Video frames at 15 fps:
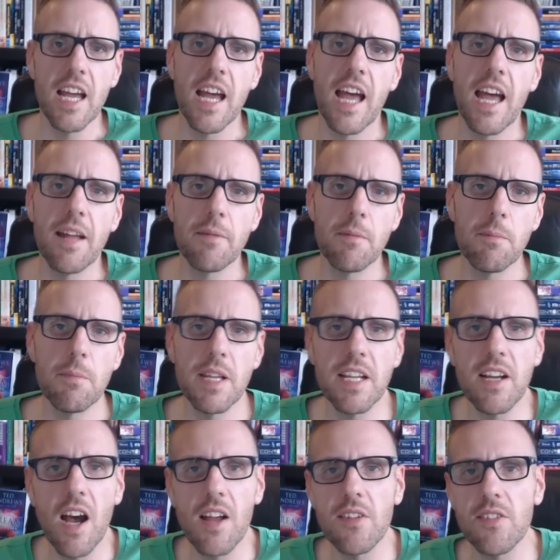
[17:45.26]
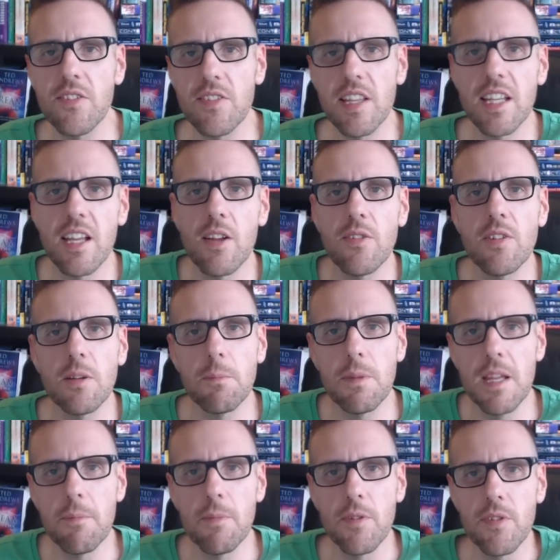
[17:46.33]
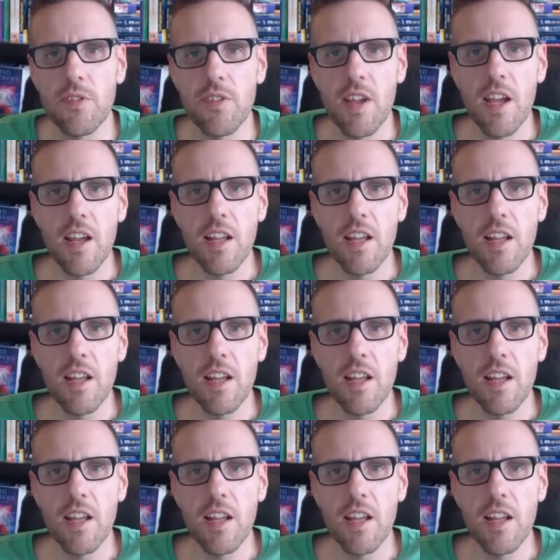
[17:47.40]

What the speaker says: And because the Celtic peoples